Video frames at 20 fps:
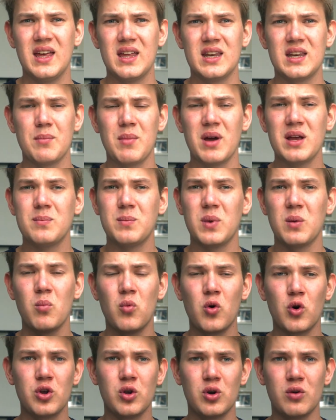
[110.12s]
there might be
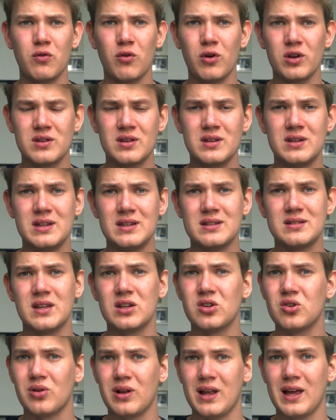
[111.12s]
more universities
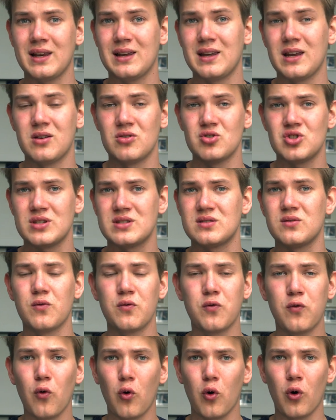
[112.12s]
that you like than just
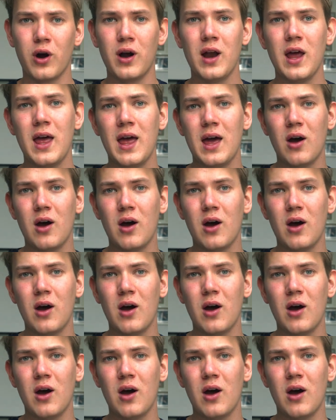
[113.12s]
4,